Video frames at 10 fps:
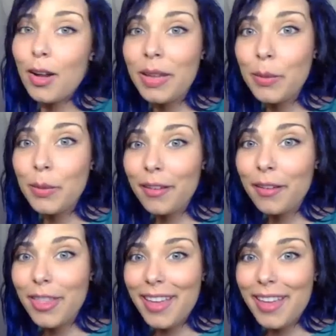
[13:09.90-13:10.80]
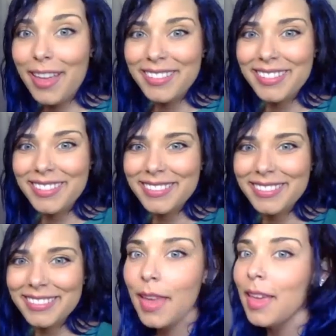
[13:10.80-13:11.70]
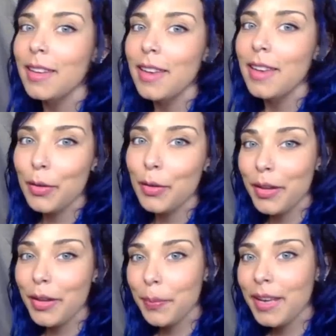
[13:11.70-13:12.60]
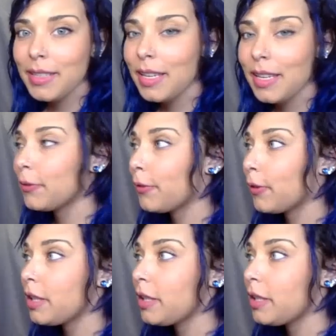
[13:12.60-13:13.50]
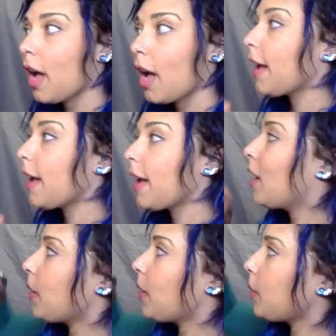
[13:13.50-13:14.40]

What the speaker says: and I'll meet you back for that. Now that your painting is fully dry,